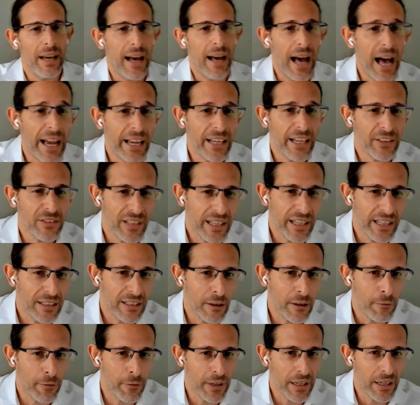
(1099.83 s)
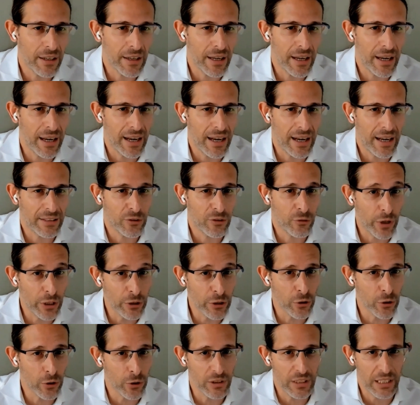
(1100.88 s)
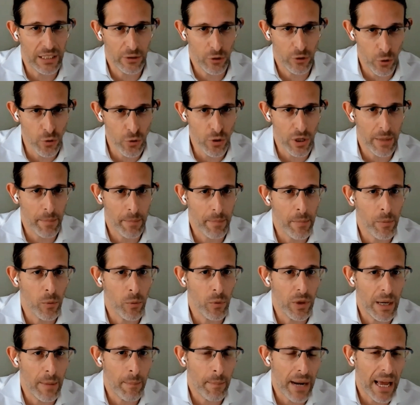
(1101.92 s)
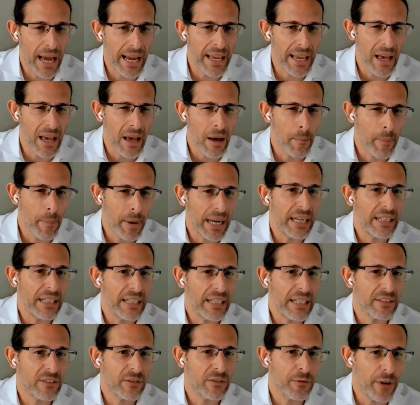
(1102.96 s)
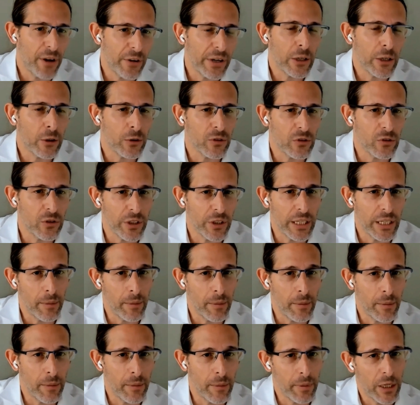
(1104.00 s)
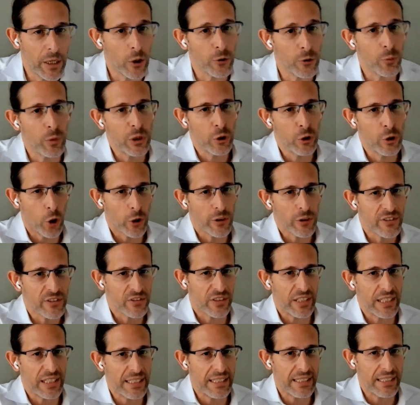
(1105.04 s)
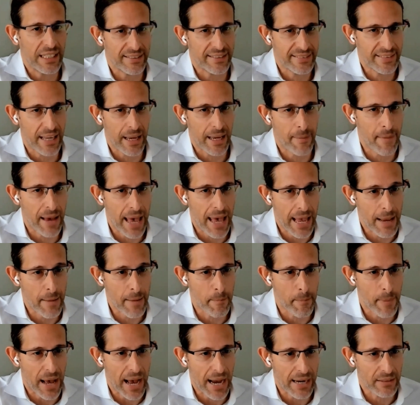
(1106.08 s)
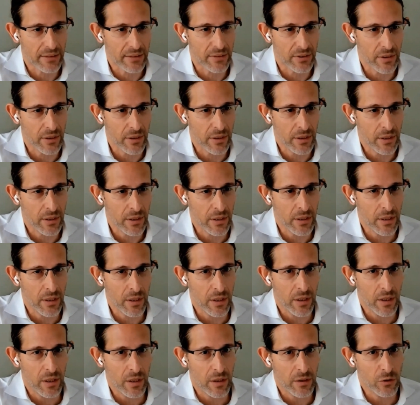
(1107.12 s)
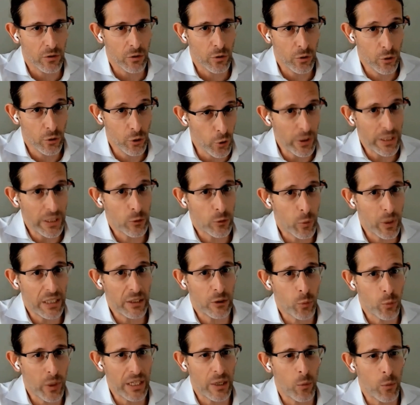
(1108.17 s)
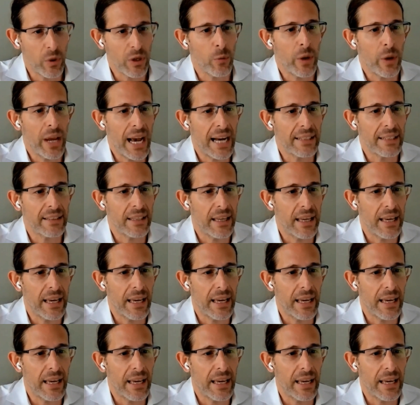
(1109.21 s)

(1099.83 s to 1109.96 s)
highest scientific threshold that usually people will apply, but it's very concerning because we don't see the same impact during 2020 when we had